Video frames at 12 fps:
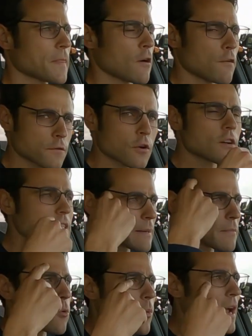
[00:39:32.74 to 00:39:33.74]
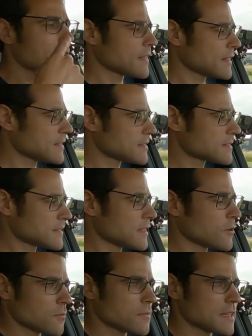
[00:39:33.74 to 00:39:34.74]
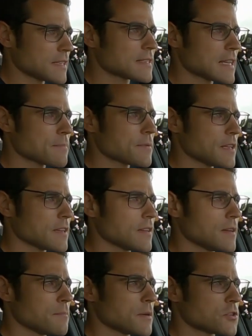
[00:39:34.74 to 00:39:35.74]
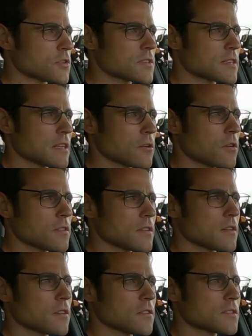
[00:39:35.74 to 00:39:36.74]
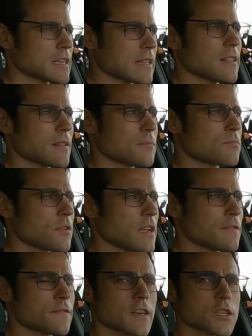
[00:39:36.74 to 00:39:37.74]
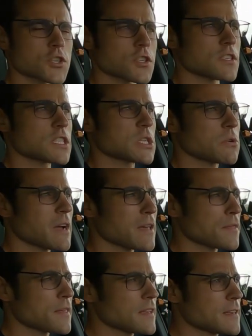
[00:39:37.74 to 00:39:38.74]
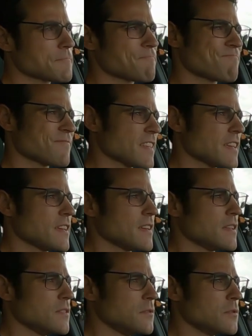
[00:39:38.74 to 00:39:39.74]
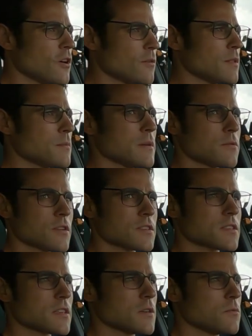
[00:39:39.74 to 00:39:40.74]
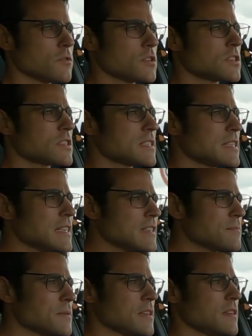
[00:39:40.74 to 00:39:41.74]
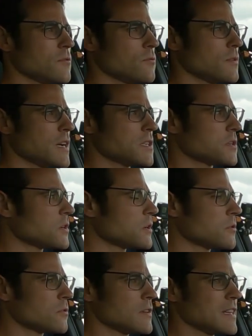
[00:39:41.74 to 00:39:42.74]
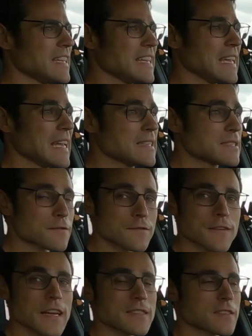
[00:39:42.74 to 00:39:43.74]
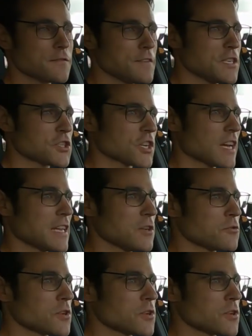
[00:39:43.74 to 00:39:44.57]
Of course, I'm aware that it's, that is happening, but just, on a subtle brain function. So I think normal mirrors would still be way to go. It's a fancy feature, and you